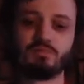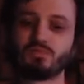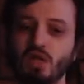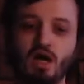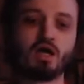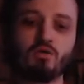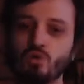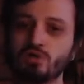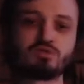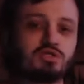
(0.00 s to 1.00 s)
I
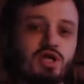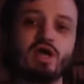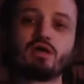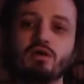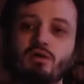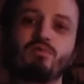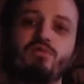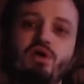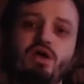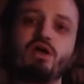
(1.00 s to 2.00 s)
won't take
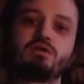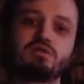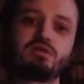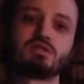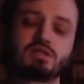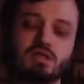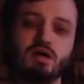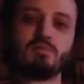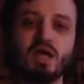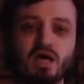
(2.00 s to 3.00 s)
offense.
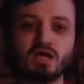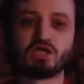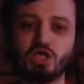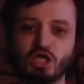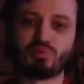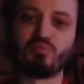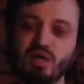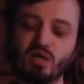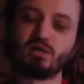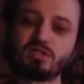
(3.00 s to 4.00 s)
Keep
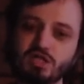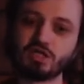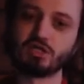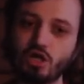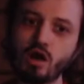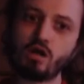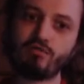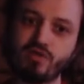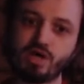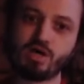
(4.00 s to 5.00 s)
building your
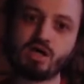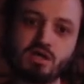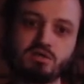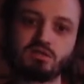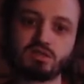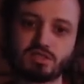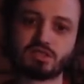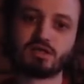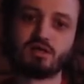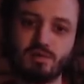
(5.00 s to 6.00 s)

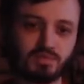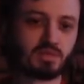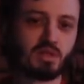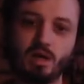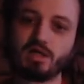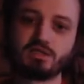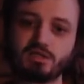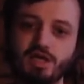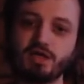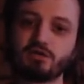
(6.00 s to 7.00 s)
fence. I
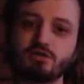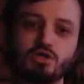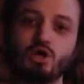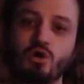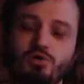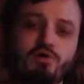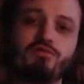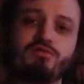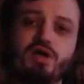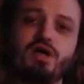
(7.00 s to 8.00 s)
take no
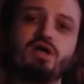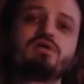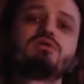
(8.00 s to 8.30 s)
offense.